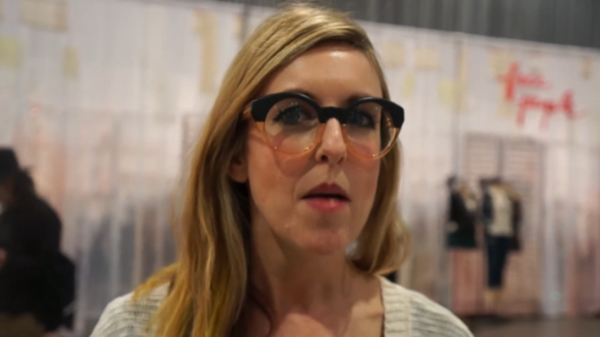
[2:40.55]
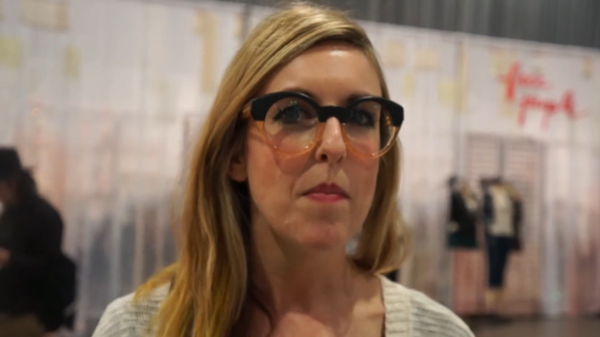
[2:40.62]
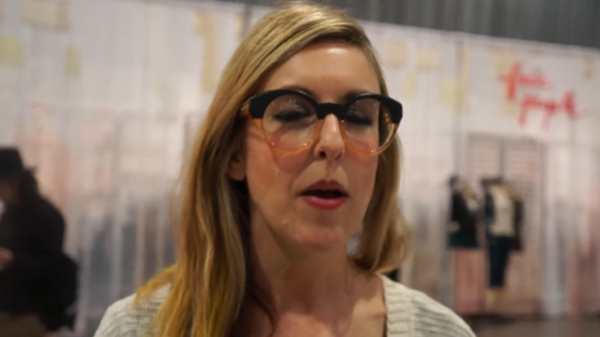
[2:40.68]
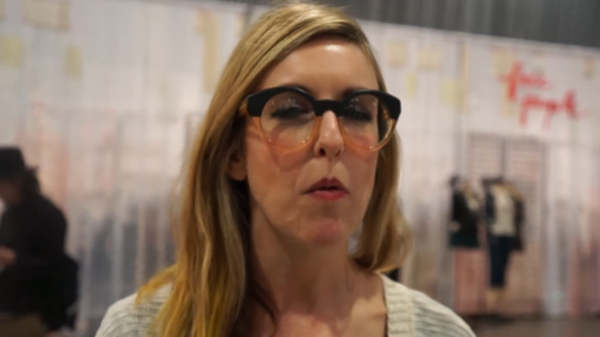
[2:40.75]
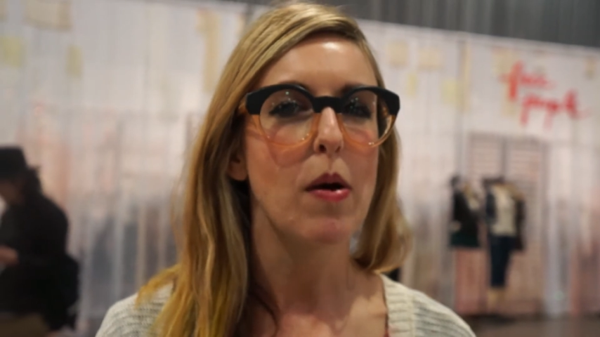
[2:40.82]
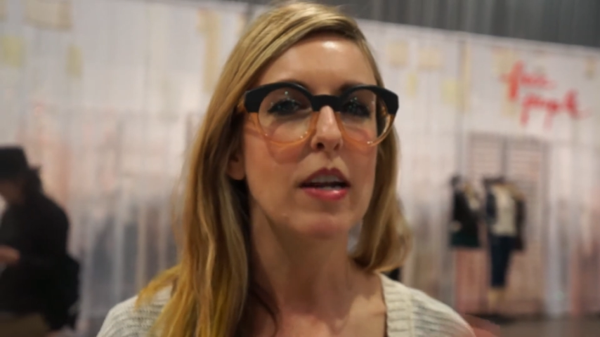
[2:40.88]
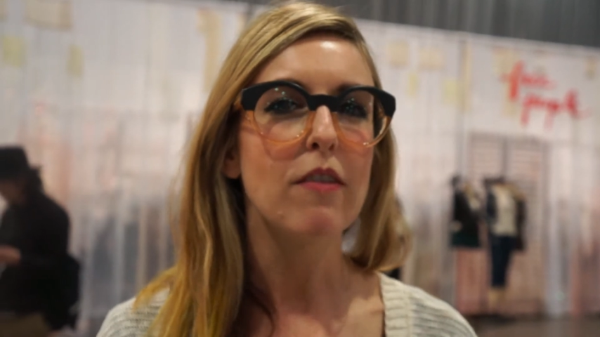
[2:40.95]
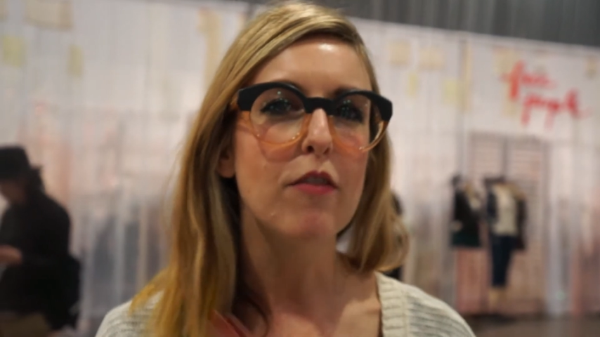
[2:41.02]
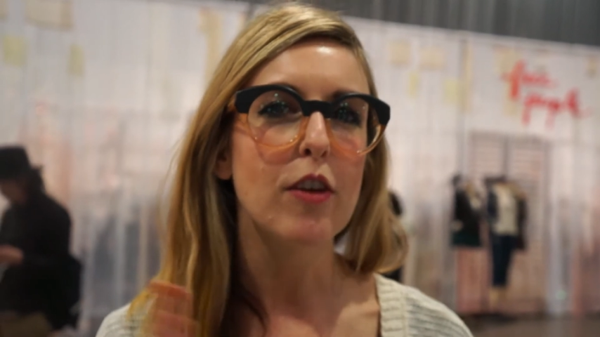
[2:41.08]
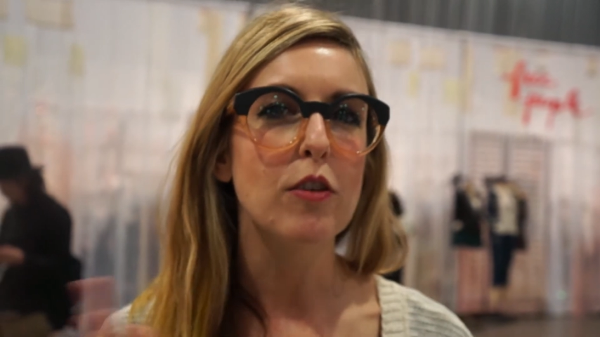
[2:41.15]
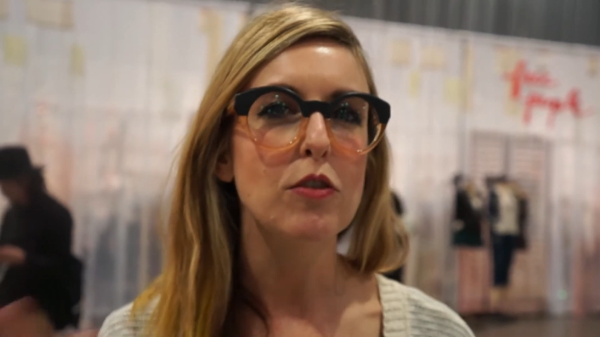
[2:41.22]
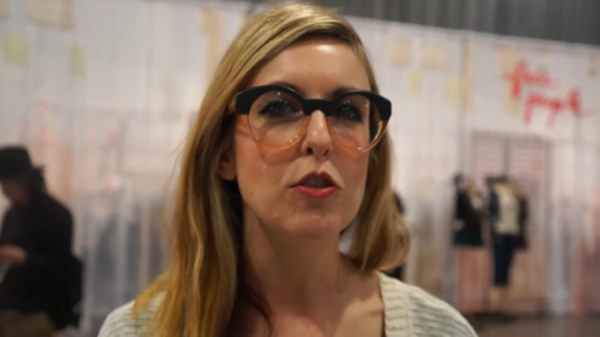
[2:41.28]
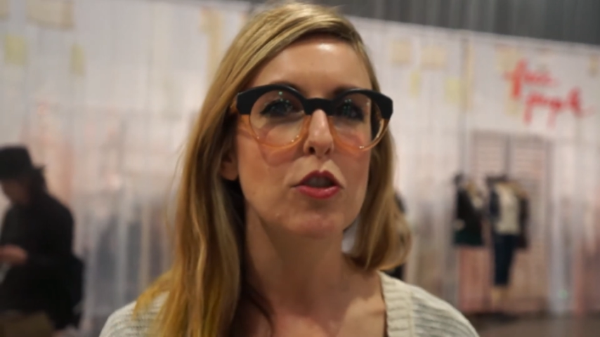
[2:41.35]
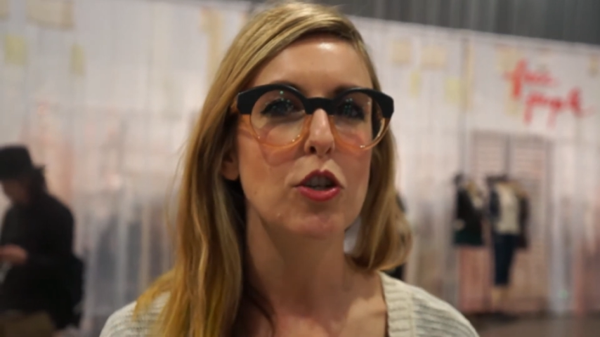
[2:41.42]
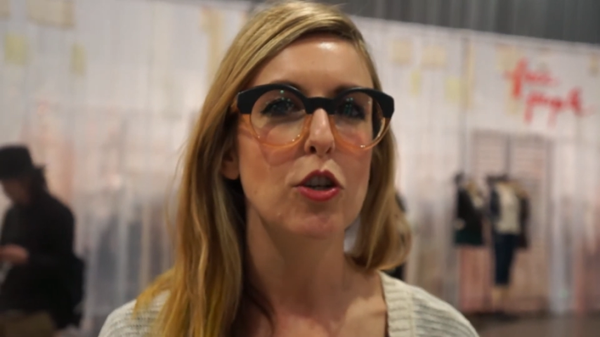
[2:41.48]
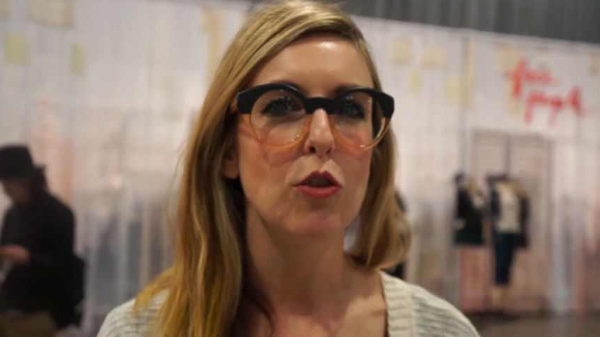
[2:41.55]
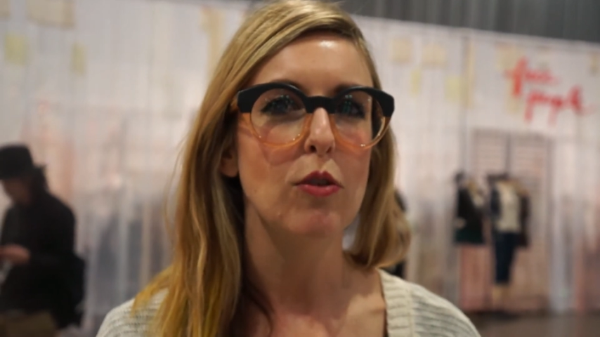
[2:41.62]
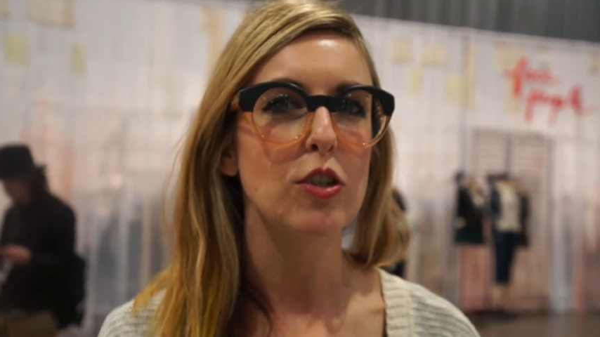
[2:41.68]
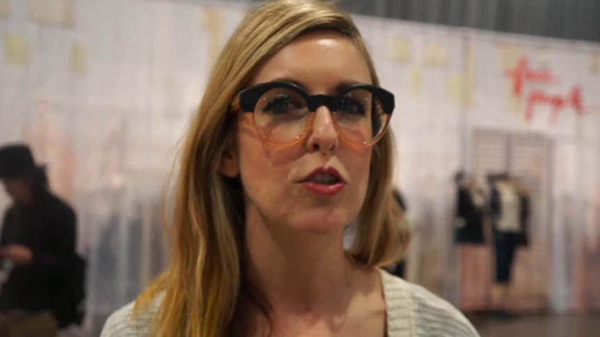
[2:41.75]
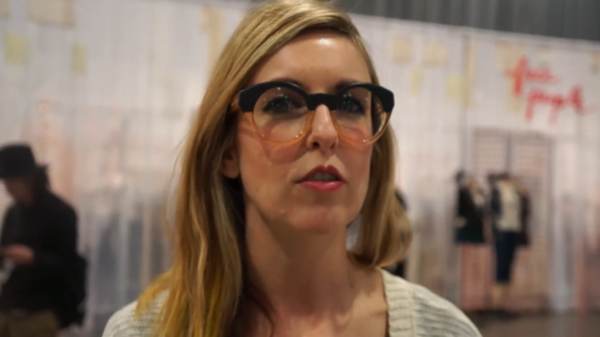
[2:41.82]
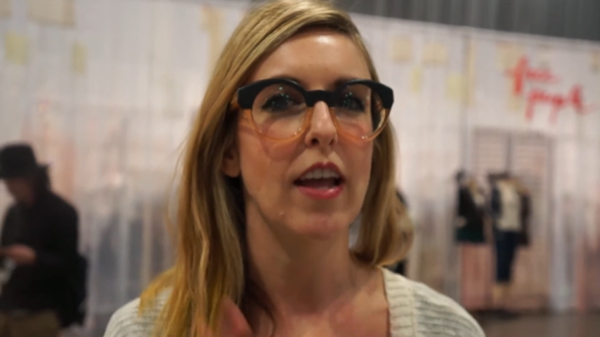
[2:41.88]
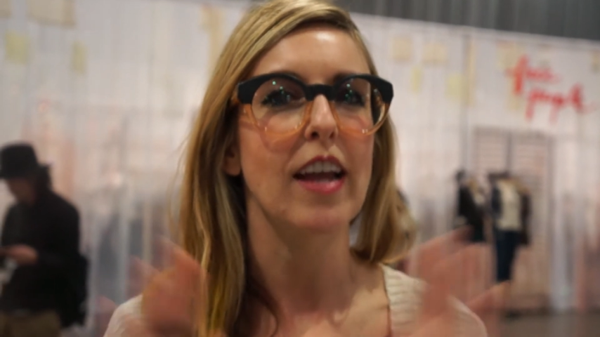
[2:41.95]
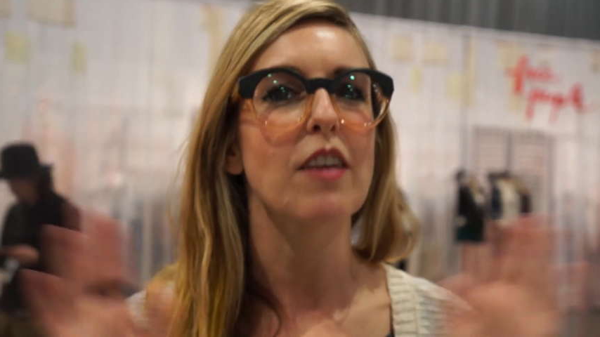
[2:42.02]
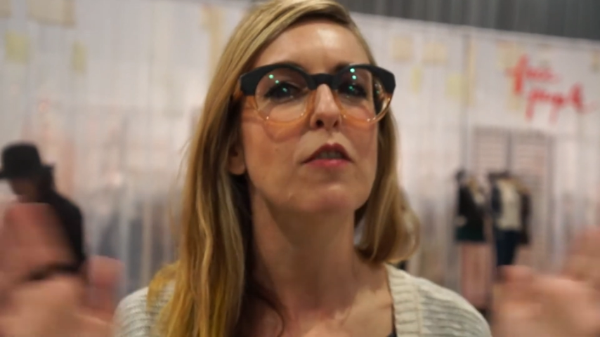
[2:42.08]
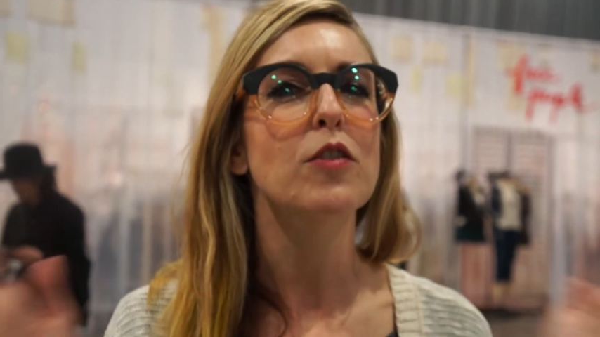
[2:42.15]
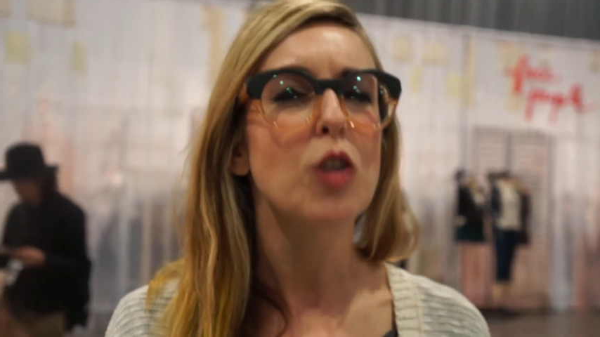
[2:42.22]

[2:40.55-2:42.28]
But one of those two, which are like